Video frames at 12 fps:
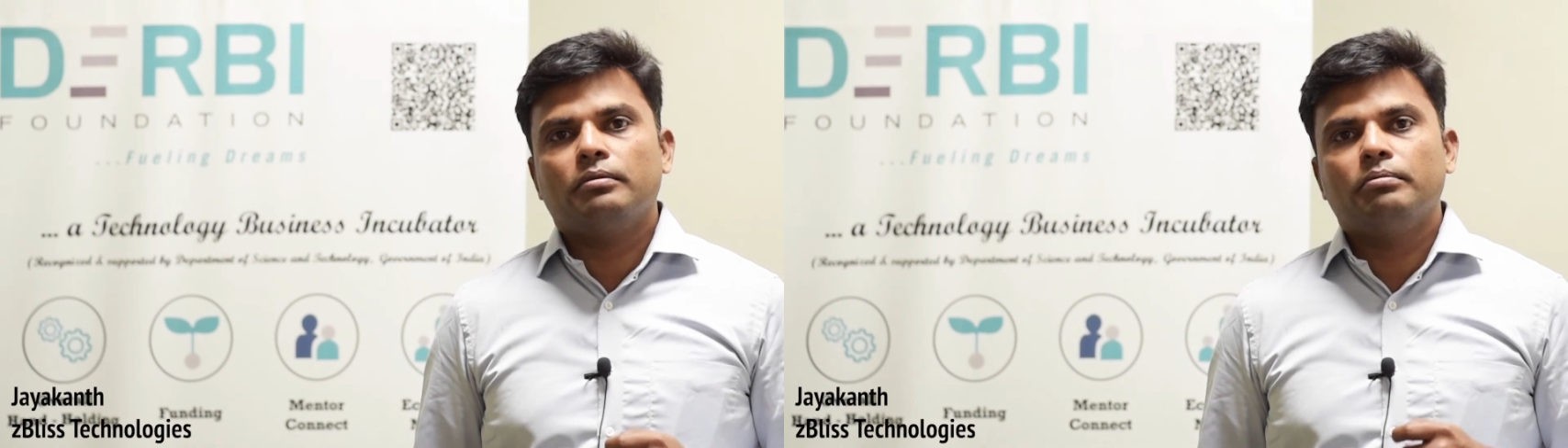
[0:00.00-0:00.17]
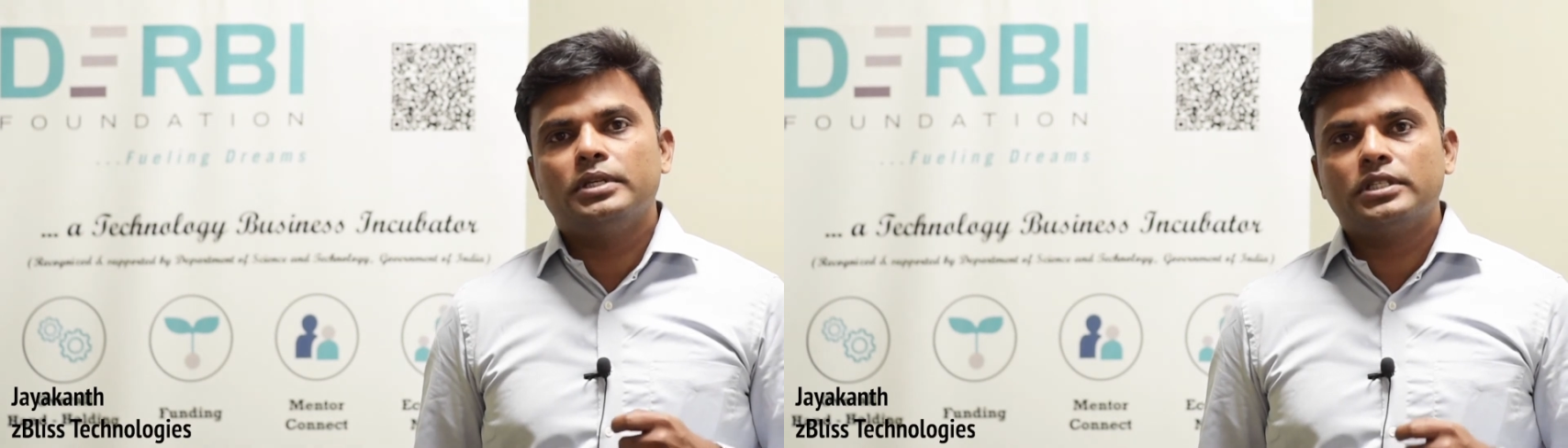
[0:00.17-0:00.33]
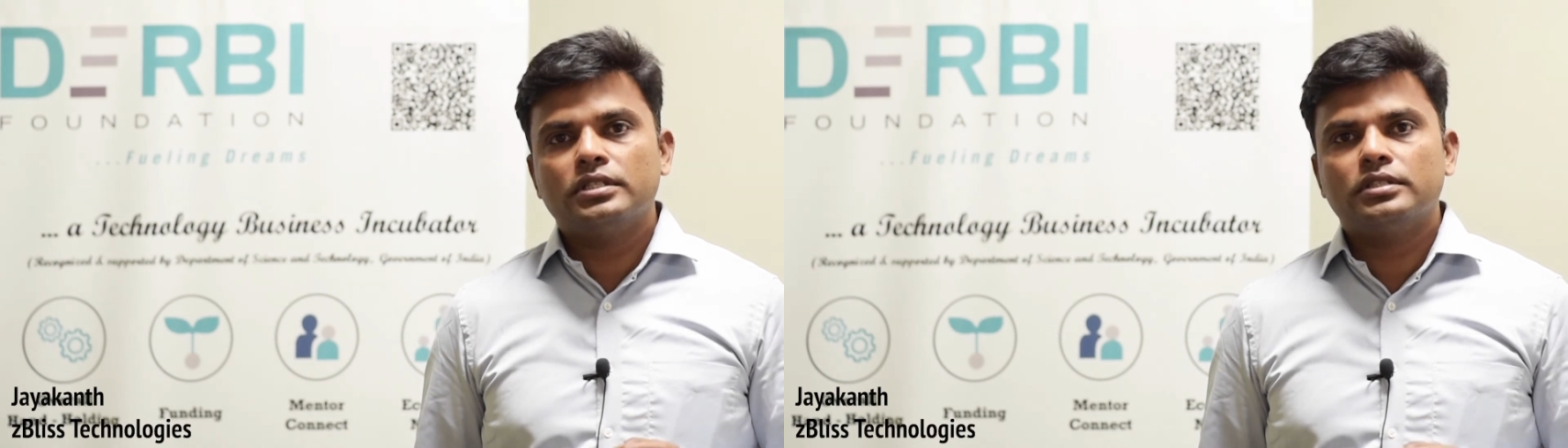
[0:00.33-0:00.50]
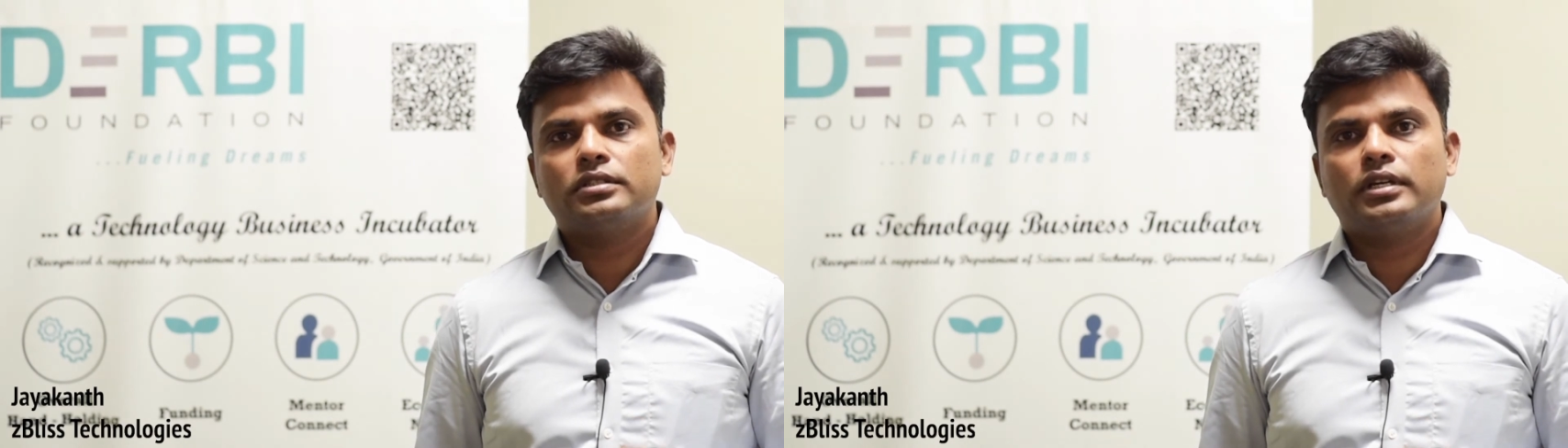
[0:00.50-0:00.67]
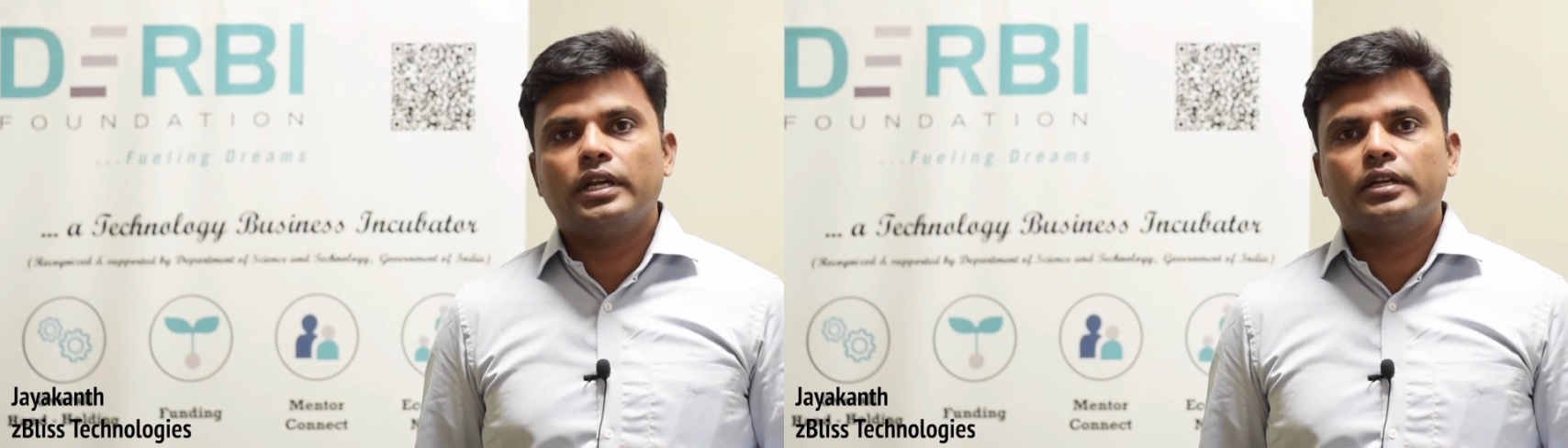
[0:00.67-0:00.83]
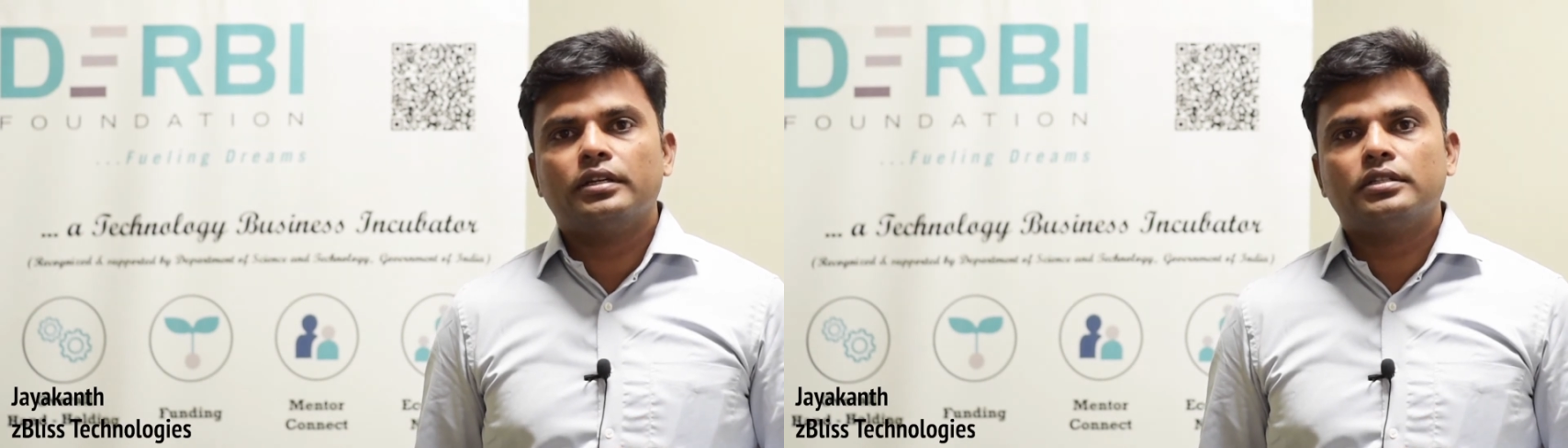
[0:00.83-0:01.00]
business
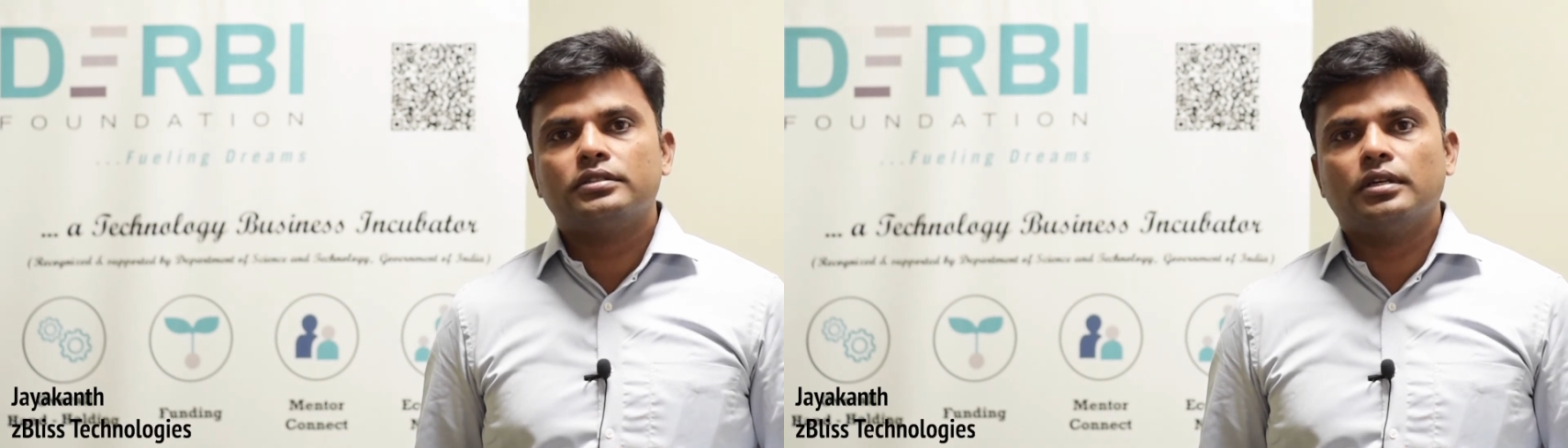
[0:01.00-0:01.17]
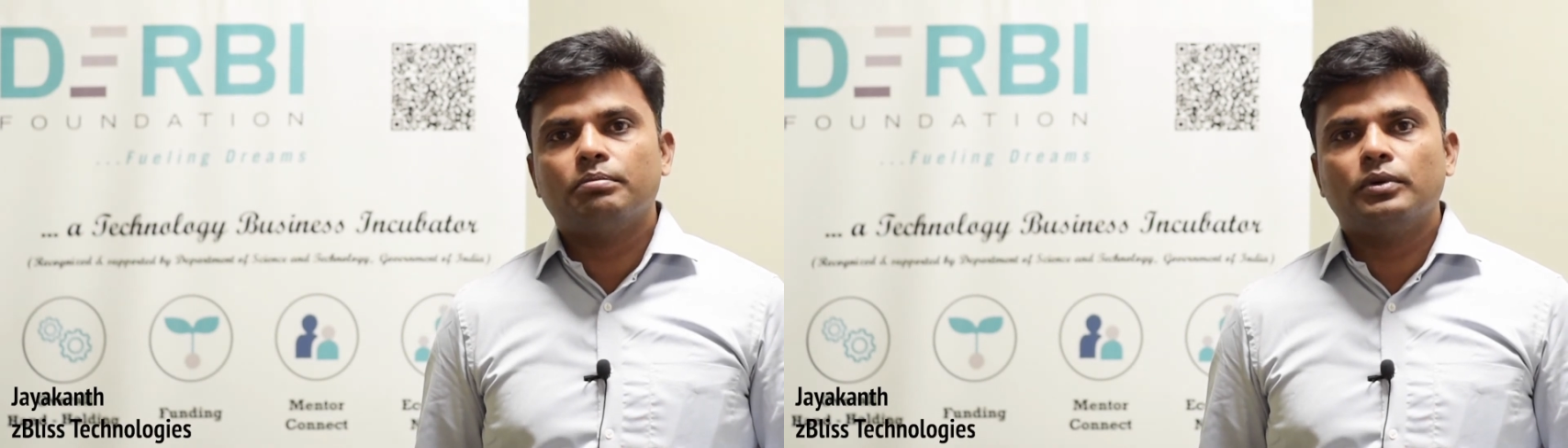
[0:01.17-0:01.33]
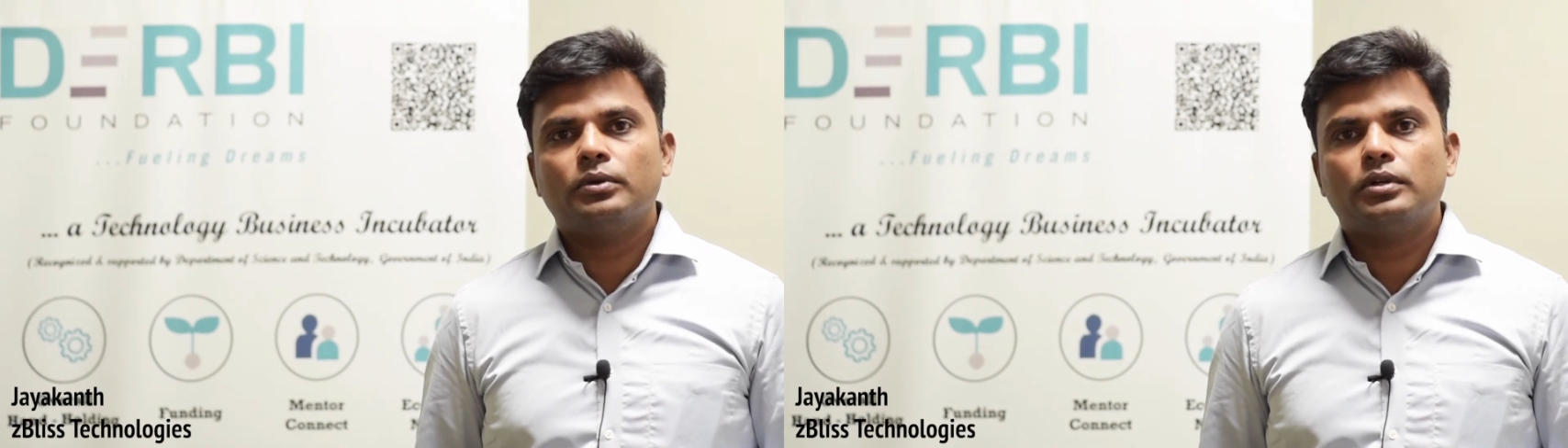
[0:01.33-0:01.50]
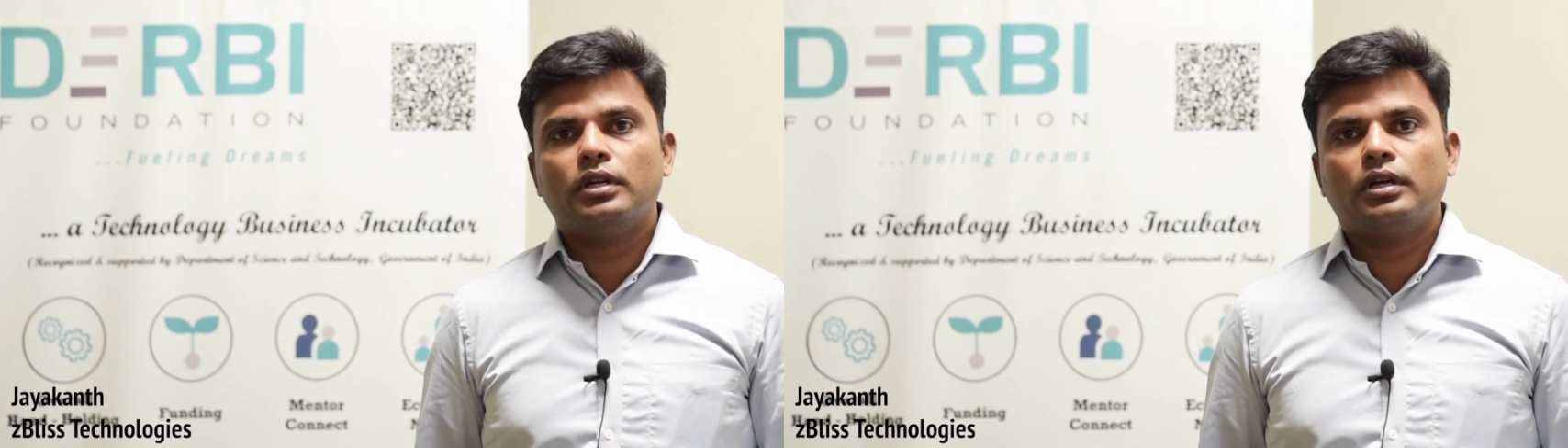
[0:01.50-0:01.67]
related support